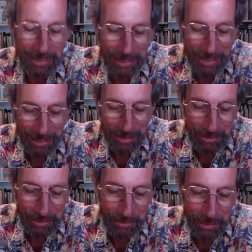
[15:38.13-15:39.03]

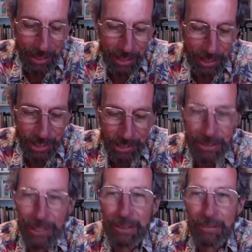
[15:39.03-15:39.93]
homage to
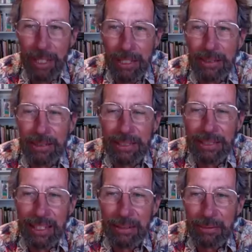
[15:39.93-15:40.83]
young writers
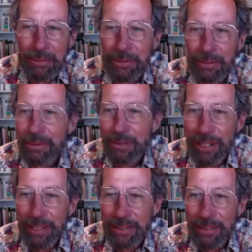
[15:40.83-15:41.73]
and to
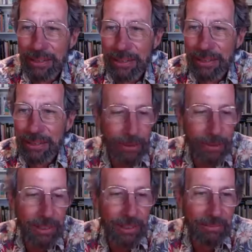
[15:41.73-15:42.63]
trying to write
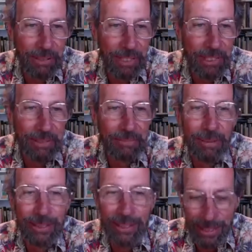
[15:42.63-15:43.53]
poetry in the face of
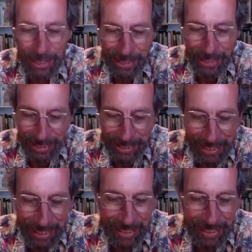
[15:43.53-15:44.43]
all the things
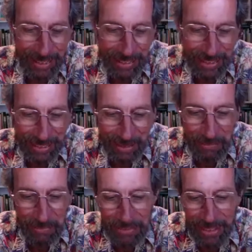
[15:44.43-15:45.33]
that
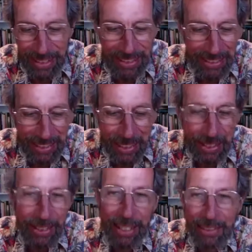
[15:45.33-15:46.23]

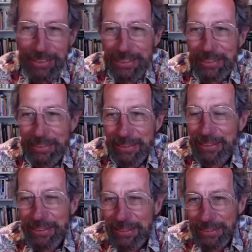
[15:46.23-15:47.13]
yell out to
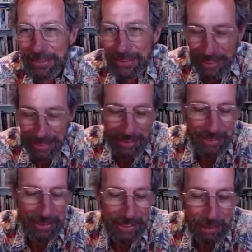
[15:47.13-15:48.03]

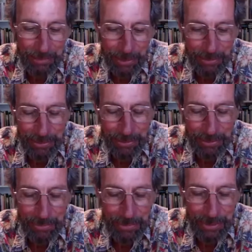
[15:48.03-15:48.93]
keep you from
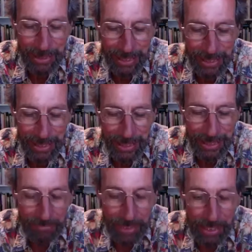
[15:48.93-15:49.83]
doing that.
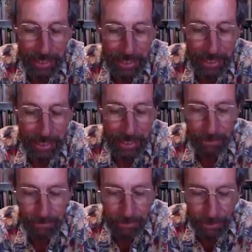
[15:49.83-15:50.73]
It's entitled The
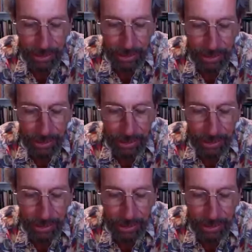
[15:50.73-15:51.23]
First Step.